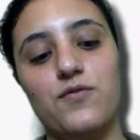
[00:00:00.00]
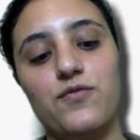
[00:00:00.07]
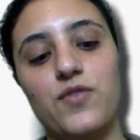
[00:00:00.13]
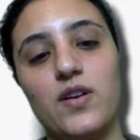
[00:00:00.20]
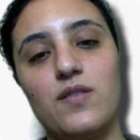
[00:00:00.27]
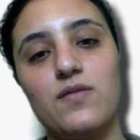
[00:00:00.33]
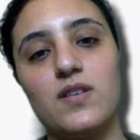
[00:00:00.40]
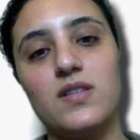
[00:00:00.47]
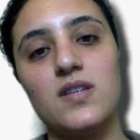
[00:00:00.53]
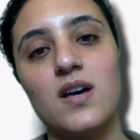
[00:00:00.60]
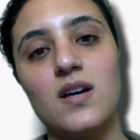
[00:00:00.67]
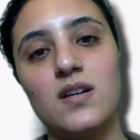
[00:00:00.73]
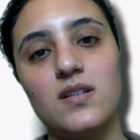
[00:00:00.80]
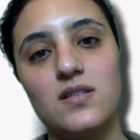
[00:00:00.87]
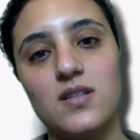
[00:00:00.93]
Front of the
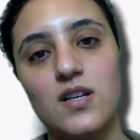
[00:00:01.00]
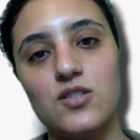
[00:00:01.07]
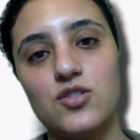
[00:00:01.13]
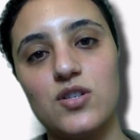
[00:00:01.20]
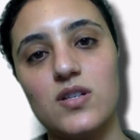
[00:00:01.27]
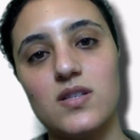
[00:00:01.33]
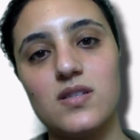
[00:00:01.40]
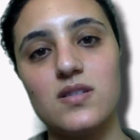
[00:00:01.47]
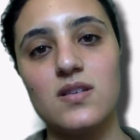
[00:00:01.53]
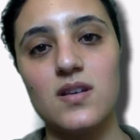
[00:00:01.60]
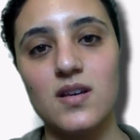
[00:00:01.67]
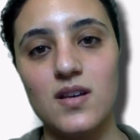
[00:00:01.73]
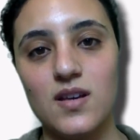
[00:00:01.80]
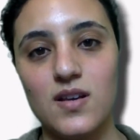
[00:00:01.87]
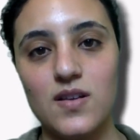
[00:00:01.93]
tongue touches
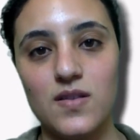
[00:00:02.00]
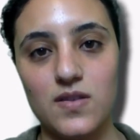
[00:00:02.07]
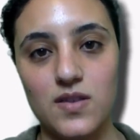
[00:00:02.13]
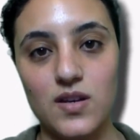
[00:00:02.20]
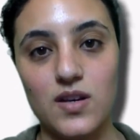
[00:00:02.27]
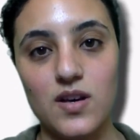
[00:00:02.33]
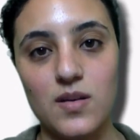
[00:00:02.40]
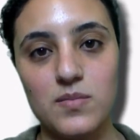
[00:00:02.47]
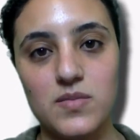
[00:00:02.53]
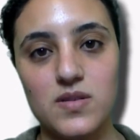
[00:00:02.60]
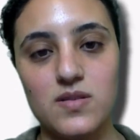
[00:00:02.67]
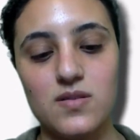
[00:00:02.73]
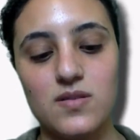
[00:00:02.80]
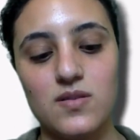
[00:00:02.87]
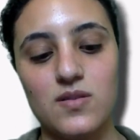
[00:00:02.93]
the
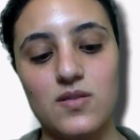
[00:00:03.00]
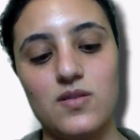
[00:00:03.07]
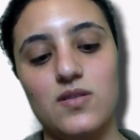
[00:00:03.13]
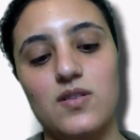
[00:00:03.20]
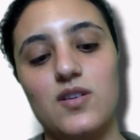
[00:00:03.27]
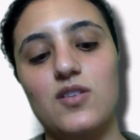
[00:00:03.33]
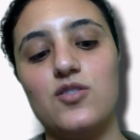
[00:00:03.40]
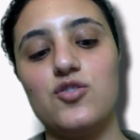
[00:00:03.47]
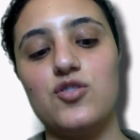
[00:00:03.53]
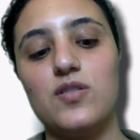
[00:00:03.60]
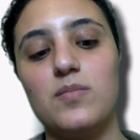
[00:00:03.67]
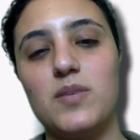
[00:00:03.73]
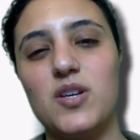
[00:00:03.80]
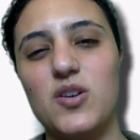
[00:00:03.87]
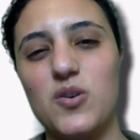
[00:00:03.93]
gums. It
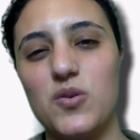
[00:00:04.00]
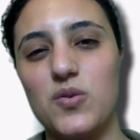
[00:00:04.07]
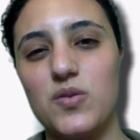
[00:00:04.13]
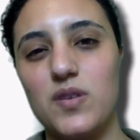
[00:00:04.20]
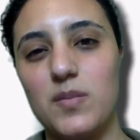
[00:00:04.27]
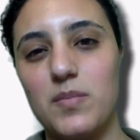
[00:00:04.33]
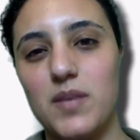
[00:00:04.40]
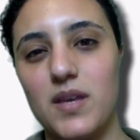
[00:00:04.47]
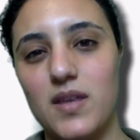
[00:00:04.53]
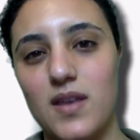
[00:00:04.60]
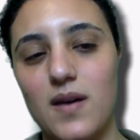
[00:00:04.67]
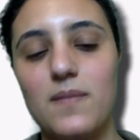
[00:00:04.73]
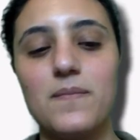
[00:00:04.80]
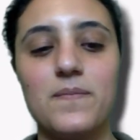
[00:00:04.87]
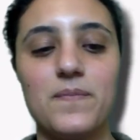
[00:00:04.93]
shouldn't be curled up like that,